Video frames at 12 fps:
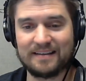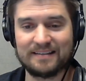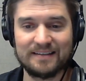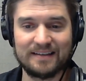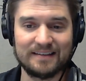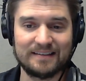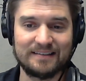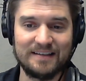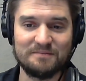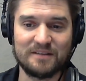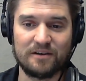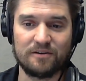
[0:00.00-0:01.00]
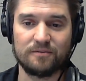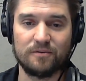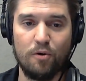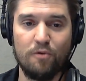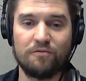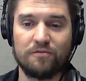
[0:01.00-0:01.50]
against teams that are
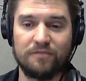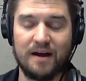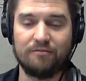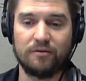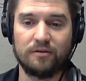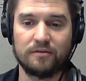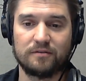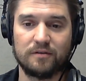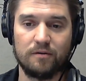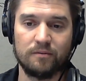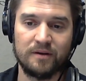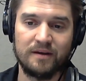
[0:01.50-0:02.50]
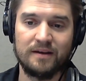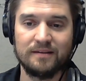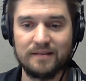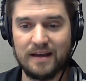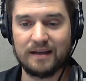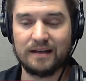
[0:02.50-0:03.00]
over 500. So
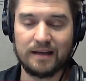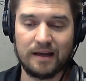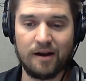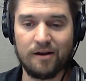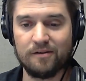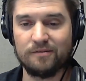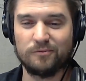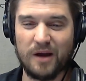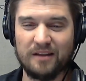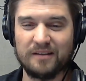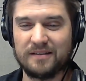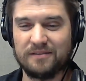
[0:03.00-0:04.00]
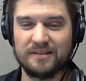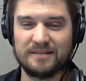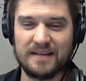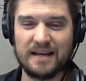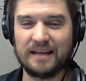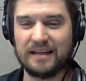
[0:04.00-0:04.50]
relatively
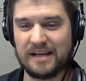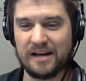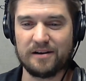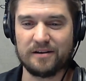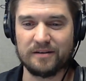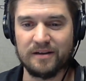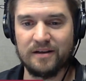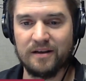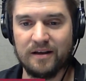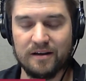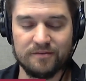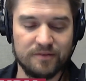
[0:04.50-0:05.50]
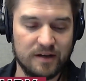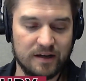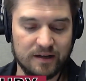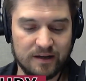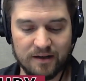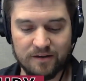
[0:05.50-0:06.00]
taking care of
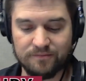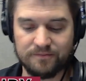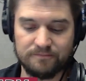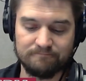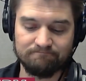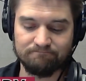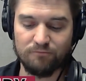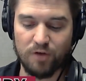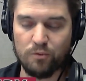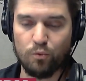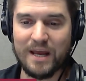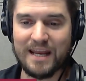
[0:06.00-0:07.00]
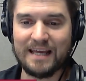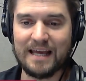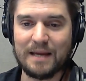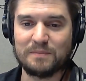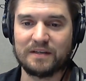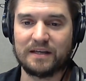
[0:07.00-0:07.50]
and winning
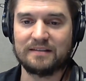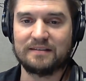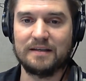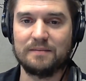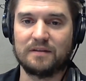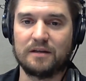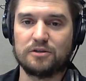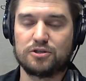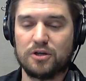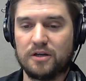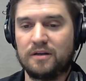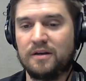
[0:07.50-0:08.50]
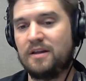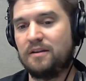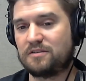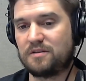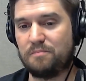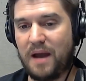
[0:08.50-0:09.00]
games against teams that he should.
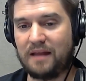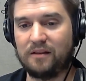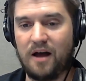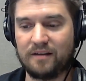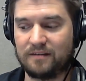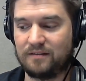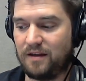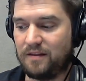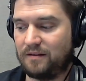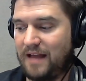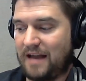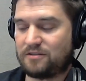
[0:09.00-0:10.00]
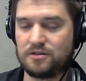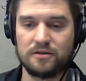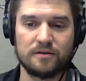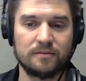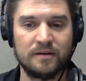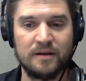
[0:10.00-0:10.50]
There's some bad losses on last
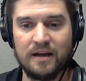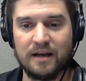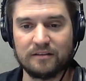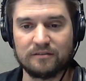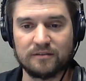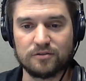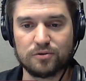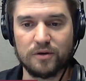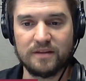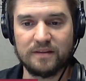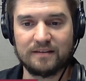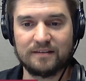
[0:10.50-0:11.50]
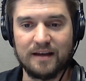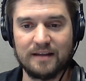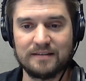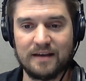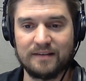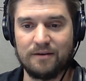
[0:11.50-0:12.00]
year against Detroit that stands
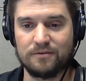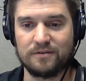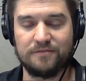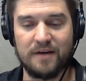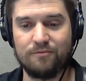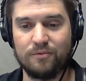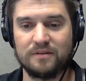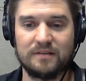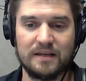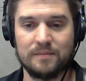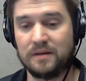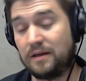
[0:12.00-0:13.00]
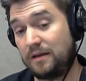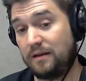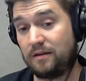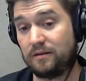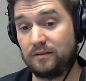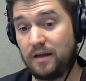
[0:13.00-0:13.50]
out. That was a 5-win team.
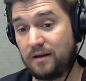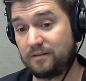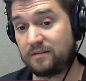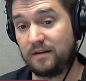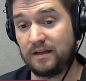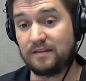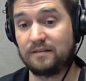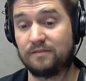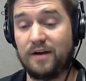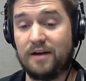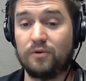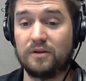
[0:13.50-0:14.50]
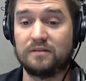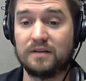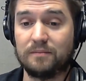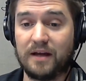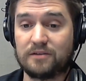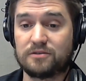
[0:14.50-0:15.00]
Another loss against a 5-win
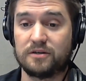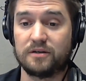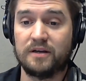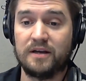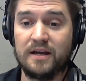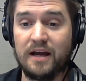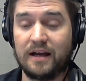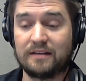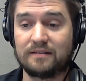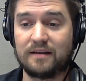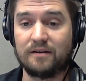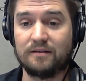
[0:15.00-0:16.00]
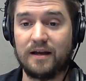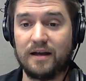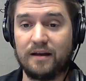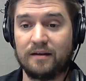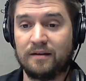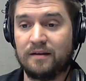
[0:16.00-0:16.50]
team last year against
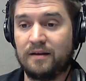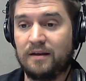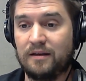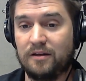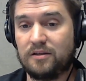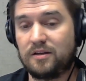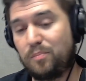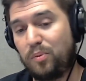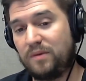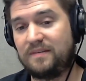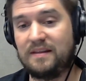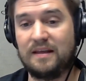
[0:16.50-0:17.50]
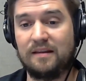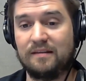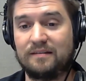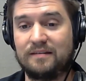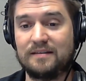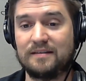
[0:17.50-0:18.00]
Carolina. You know, you can point to the end of the
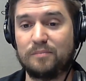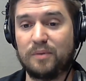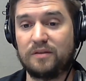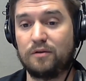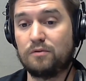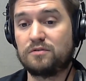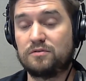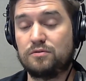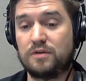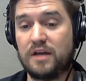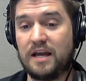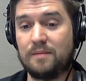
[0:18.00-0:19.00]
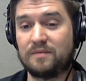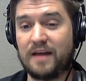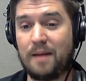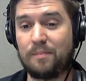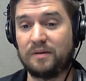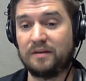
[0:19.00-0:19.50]
season, but those 2 games
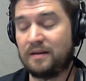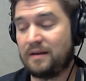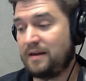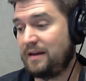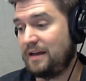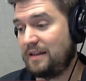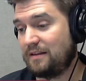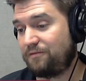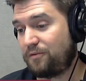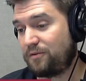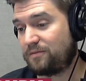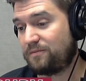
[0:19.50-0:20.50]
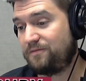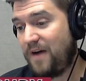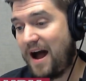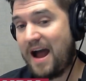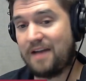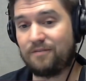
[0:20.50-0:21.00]
happened in the first
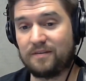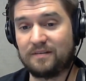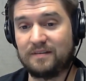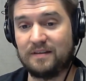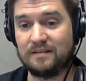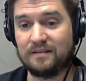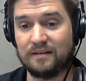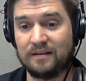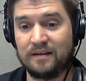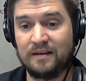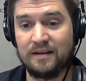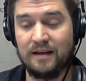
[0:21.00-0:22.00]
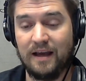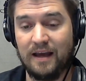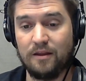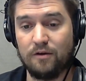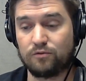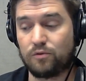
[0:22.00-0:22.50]
5 of the season,
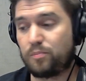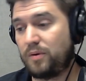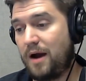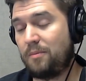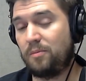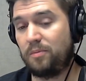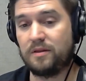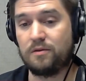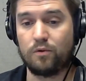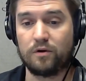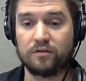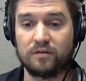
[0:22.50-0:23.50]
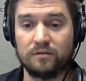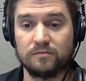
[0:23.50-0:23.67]
and those were probably the worst